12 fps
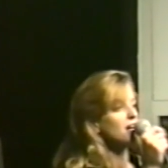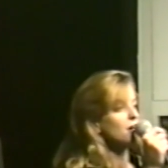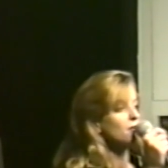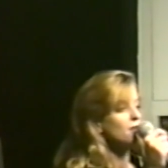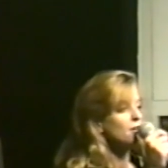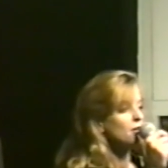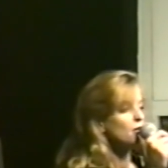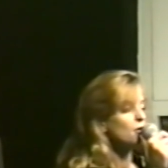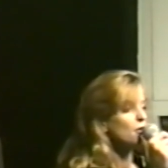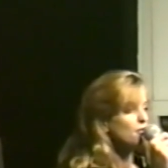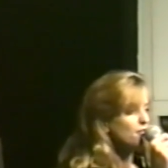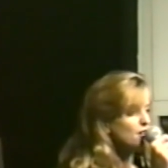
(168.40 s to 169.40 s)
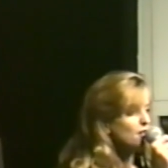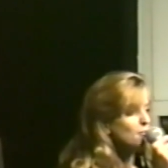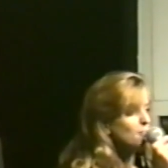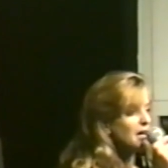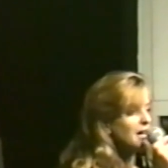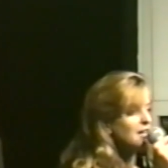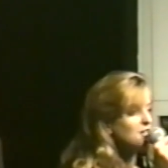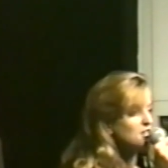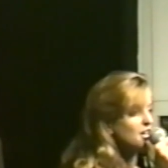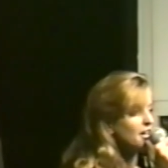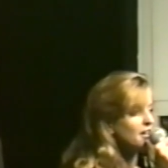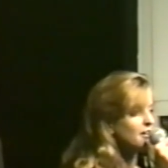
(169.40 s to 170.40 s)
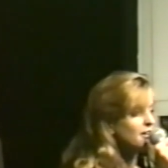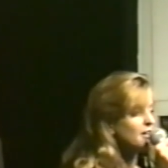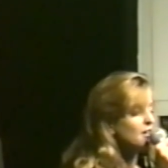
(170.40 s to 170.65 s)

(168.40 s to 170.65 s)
now her thin paycheck